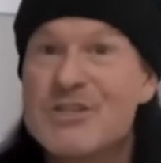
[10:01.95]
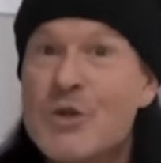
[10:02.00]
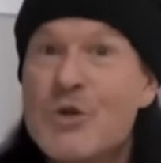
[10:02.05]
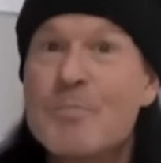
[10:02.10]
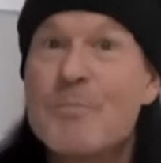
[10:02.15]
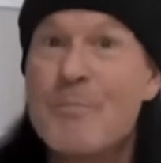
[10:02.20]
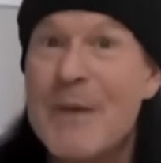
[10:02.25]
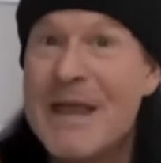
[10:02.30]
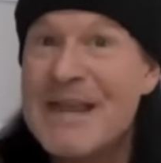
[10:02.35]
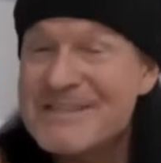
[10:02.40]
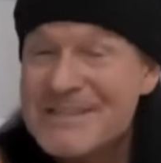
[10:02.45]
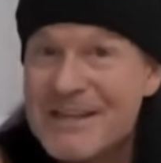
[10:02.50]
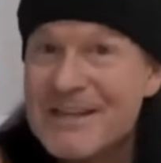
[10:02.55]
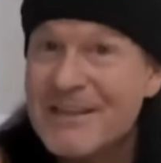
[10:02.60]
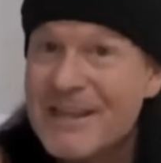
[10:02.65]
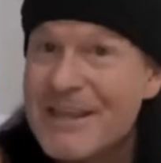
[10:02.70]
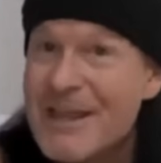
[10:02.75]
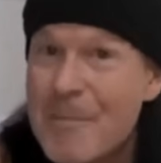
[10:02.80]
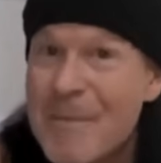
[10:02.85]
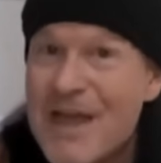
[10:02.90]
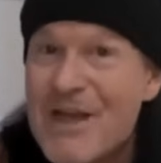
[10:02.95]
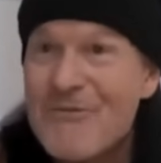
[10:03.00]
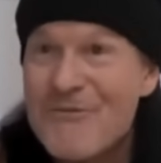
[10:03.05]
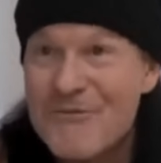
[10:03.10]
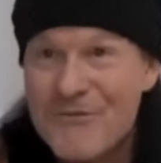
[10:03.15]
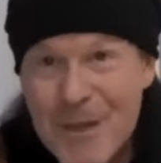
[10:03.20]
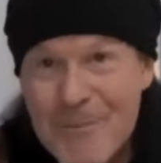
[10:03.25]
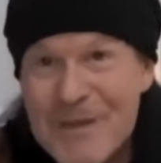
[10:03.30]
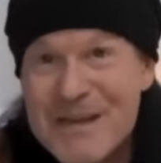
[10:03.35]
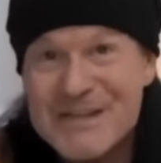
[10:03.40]
You're basically a male
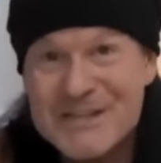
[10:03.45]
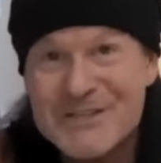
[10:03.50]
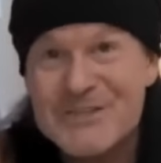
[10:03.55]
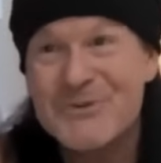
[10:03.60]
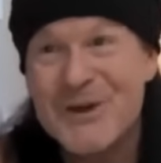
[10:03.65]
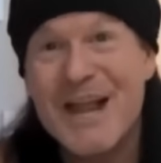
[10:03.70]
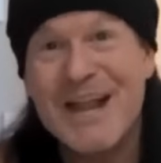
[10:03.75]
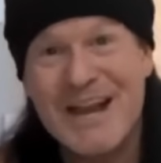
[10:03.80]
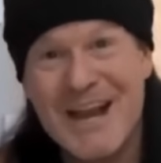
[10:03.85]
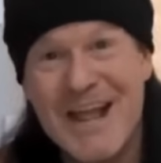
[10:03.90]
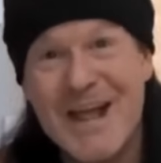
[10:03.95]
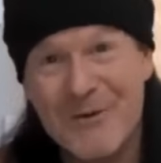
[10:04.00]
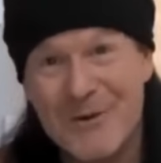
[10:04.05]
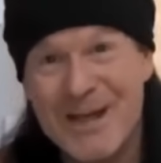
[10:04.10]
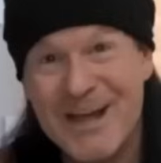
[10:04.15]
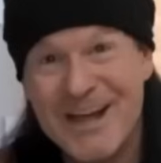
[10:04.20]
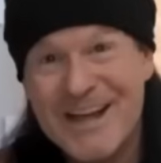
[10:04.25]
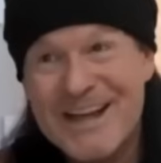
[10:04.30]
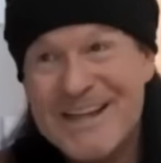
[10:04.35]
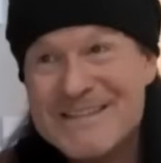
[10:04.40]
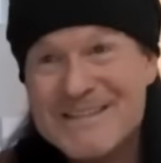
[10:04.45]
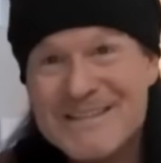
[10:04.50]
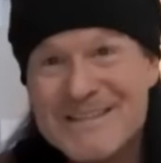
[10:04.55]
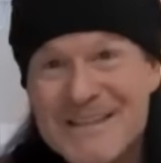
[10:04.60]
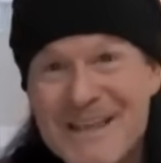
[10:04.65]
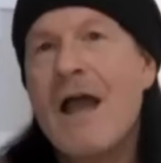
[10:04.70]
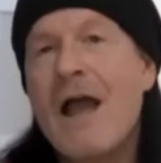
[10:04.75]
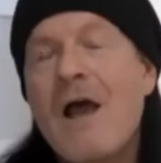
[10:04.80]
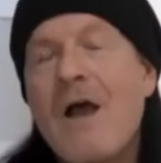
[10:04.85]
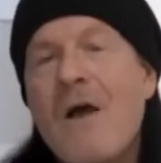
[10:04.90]
feminist right now,
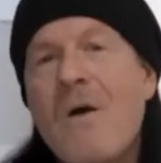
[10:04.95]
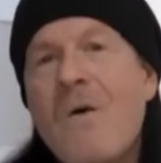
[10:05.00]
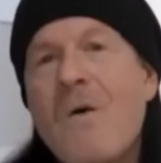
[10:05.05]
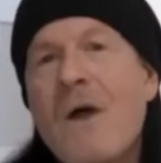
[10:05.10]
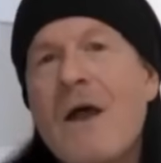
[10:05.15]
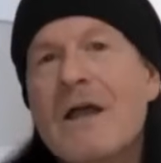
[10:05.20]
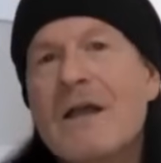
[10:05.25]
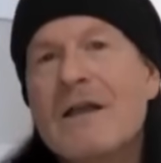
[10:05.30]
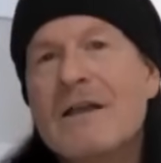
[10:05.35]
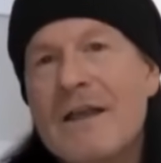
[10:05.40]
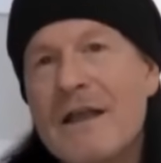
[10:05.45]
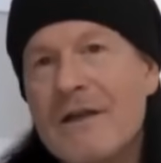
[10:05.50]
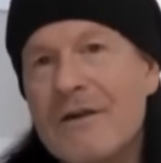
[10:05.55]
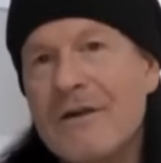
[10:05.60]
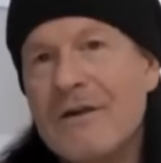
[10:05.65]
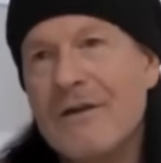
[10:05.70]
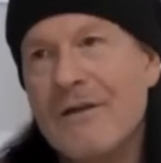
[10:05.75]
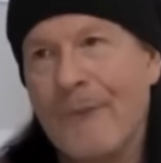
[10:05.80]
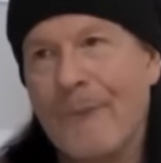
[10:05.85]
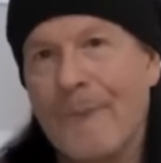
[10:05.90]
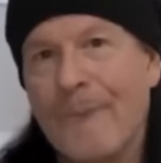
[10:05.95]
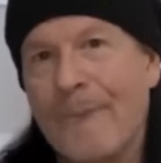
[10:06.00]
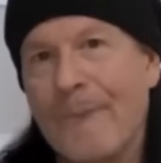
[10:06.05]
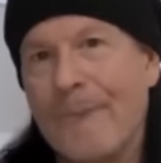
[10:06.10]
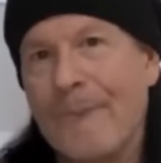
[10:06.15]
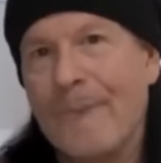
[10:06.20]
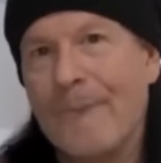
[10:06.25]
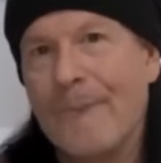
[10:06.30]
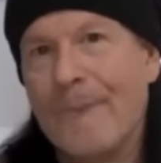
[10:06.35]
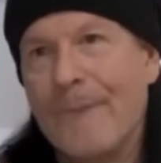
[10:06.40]
guys. How dare you?
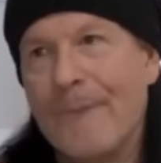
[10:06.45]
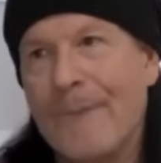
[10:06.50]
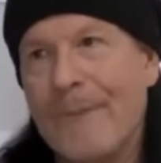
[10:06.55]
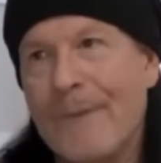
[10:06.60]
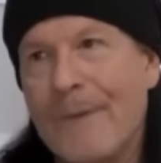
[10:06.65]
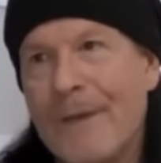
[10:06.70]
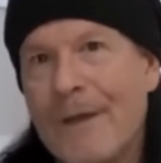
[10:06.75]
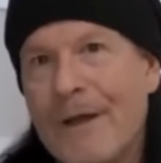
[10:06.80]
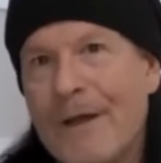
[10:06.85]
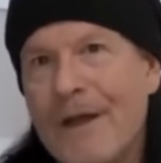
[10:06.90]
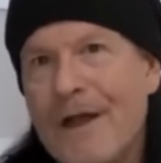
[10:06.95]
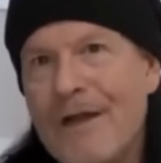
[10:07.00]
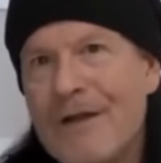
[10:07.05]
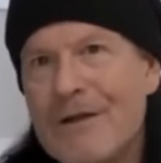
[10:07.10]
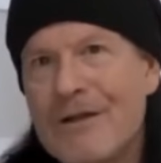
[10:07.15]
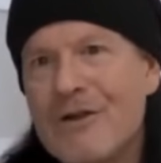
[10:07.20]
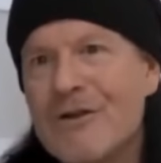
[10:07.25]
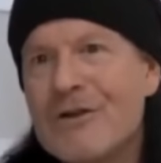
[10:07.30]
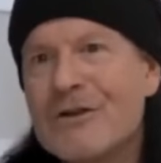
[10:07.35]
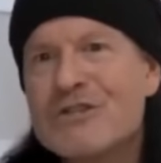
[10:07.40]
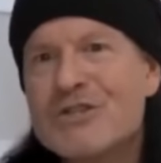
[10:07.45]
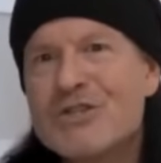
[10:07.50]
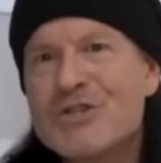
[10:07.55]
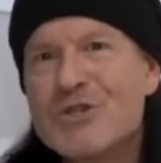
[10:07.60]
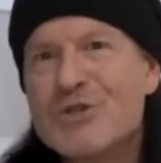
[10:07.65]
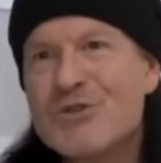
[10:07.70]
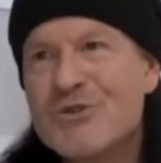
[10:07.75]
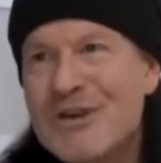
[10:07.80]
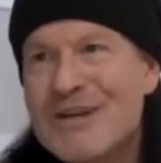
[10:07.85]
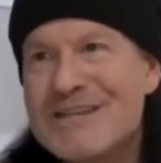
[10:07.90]
How you're a
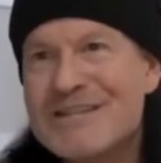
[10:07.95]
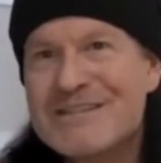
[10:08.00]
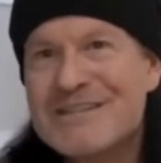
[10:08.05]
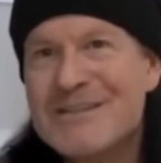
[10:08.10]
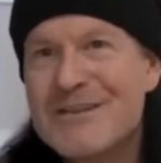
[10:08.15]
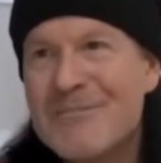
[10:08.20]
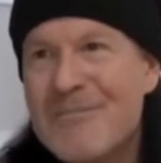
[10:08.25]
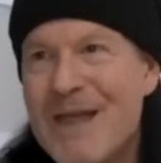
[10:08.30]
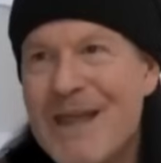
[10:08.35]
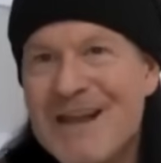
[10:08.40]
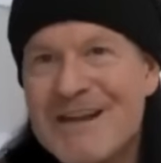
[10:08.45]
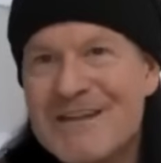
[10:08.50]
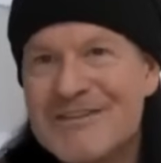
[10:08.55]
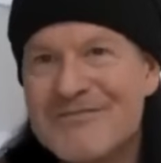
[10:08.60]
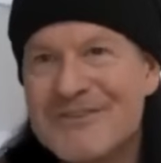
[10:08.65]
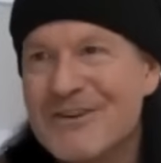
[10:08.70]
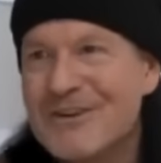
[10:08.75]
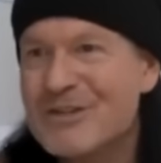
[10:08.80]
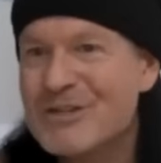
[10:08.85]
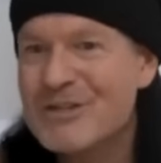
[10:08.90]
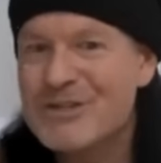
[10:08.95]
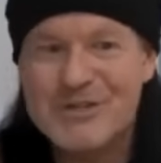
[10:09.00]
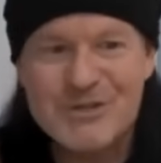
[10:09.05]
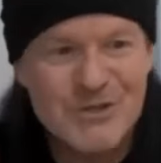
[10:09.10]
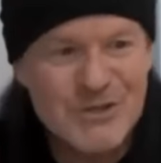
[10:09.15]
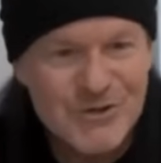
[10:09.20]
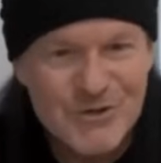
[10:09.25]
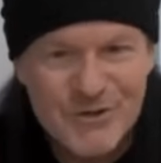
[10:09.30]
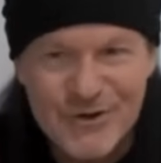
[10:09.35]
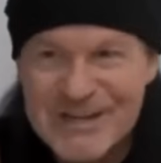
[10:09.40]
disgrace to the manosphere. You're a
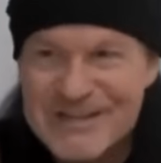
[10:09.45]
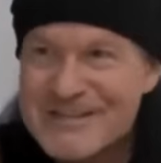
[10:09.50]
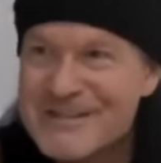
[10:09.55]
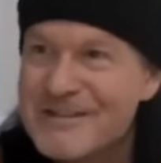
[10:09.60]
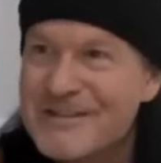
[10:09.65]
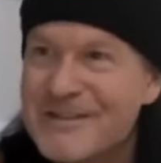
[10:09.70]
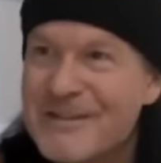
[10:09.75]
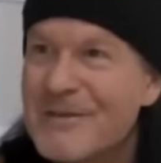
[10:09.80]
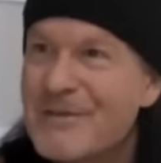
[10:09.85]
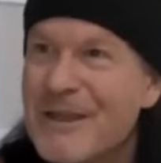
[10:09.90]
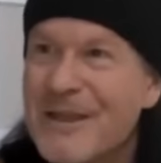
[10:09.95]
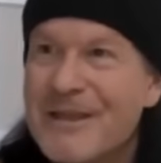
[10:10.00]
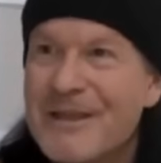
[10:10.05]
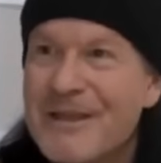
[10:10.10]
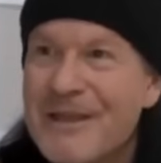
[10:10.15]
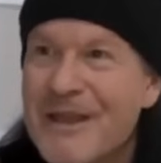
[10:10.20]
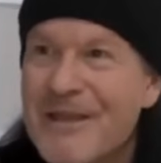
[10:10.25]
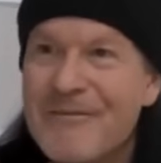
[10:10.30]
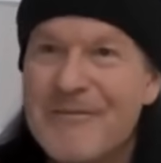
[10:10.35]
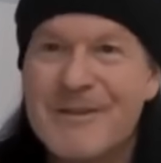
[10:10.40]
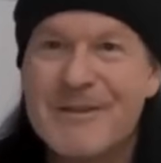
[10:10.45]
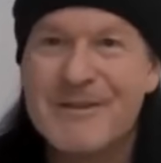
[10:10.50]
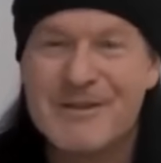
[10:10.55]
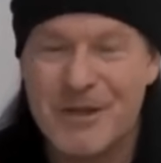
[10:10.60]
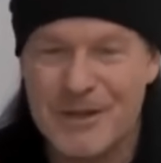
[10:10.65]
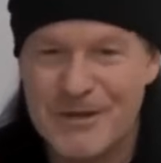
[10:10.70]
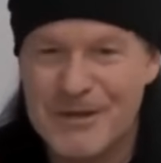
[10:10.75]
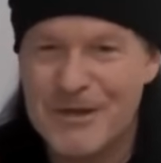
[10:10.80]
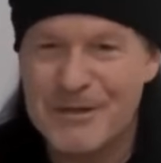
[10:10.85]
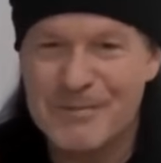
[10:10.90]
disgrace to the like.
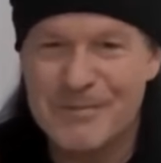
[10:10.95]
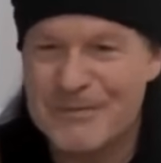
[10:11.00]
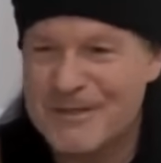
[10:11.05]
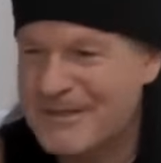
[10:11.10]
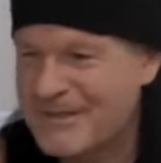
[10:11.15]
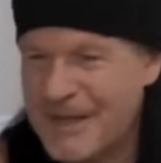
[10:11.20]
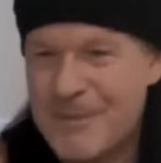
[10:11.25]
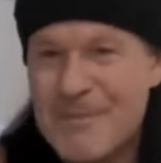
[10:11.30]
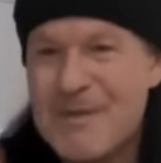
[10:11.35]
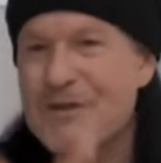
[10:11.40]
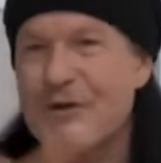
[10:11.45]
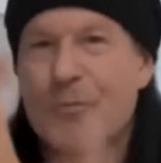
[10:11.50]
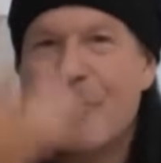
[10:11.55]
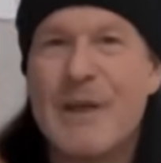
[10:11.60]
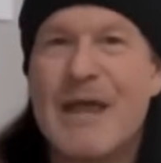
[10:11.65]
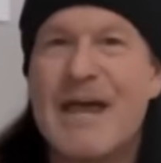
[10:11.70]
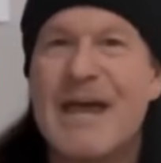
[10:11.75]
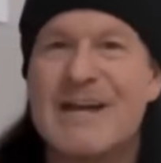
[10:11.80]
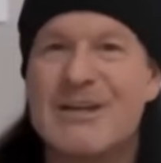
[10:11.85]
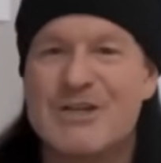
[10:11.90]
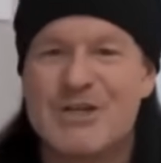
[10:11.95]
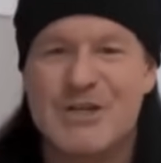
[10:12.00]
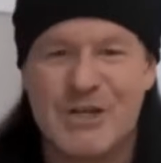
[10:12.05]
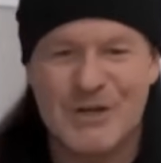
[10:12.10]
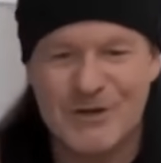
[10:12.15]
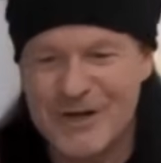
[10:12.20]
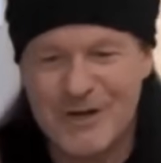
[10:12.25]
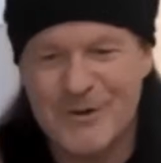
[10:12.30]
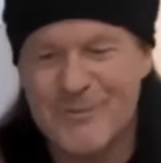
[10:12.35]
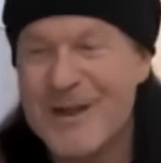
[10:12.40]
To, you, give me your badge.
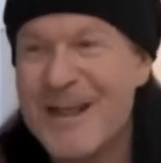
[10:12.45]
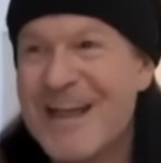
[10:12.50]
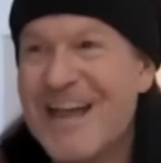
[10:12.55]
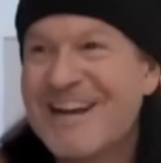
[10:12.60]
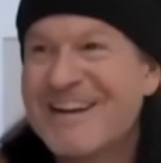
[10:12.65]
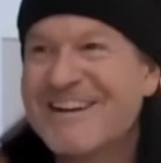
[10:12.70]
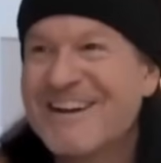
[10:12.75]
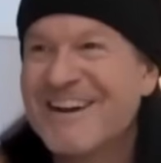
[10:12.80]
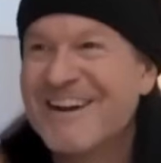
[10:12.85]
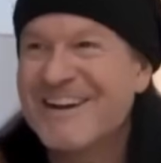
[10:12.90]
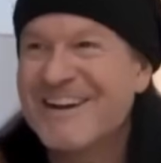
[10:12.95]
Turn in your man.